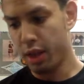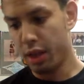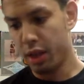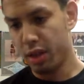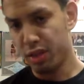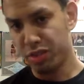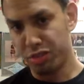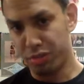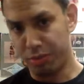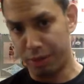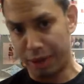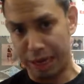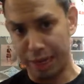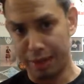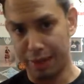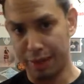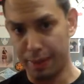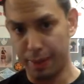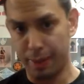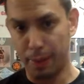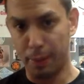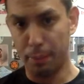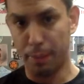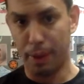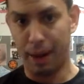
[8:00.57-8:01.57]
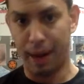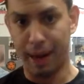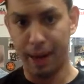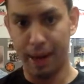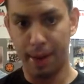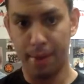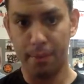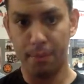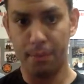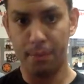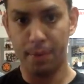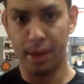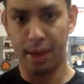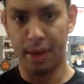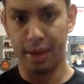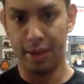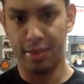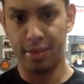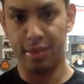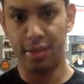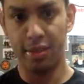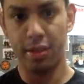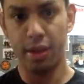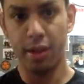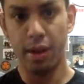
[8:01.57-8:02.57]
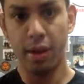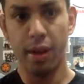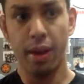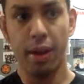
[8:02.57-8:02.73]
strengthen their body, because